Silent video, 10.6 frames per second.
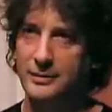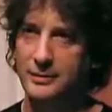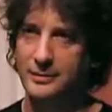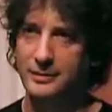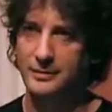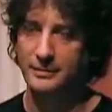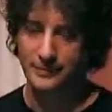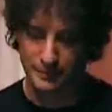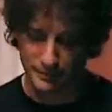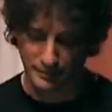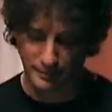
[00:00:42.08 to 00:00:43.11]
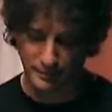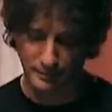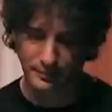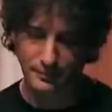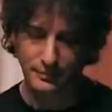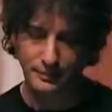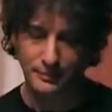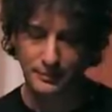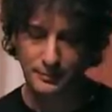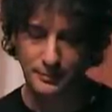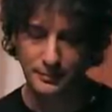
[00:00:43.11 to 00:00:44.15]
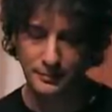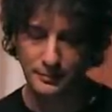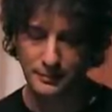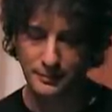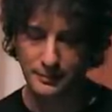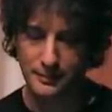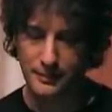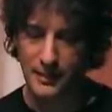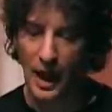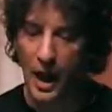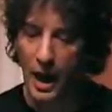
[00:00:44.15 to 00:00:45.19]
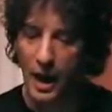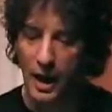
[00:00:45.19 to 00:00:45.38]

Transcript: Nobody speaks.